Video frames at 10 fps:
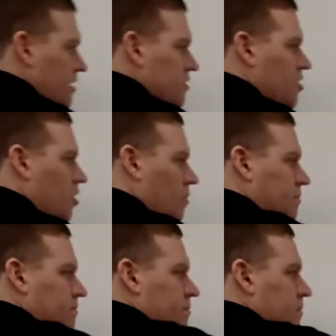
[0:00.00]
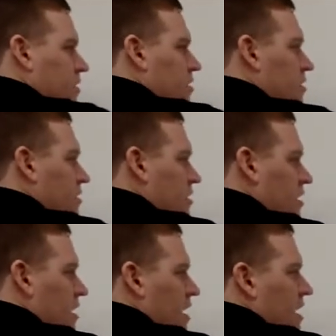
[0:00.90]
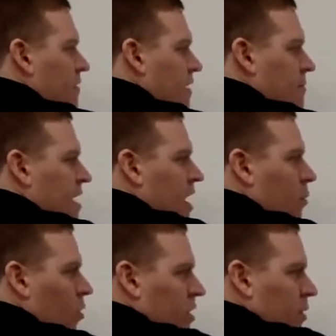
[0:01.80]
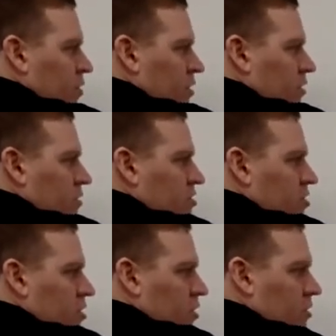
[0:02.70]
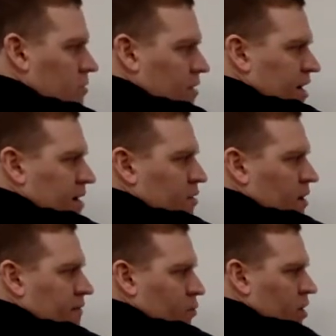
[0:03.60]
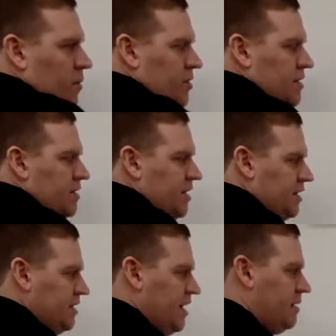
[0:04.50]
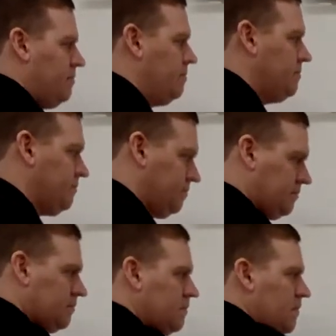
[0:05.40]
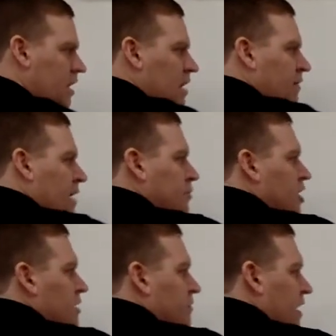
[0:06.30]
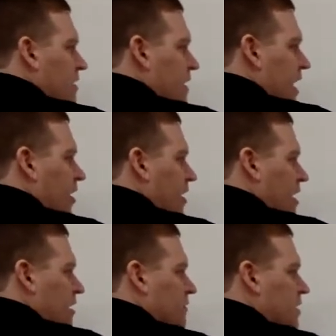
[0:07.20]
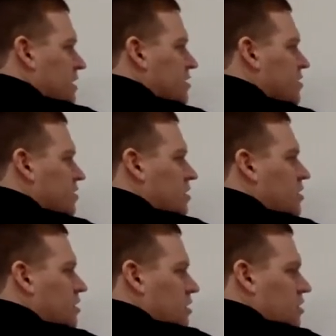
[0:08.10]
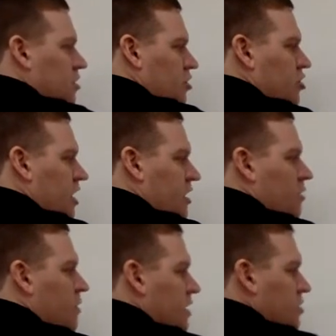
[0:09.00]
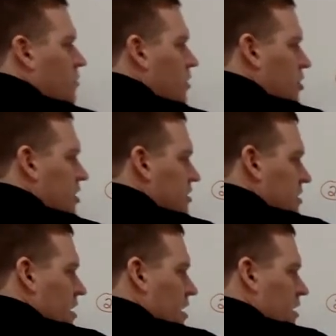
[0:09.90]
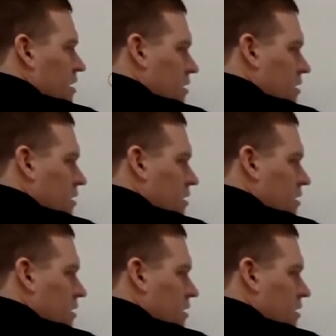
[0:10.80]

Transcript: So if I'm not worried about the little circle, right, I don't have to worry about the 6 yet. If I'm trying to find the area of this shaded region, which is the